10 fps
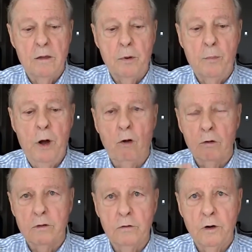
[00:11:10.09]
the
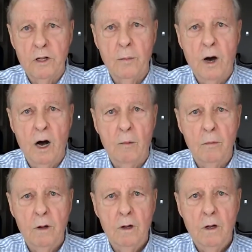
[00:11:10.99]
propeller on the front of the
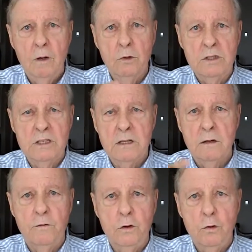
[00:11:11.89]
bomb would
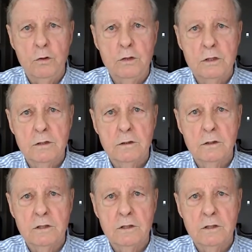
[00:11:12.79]
set the fuse.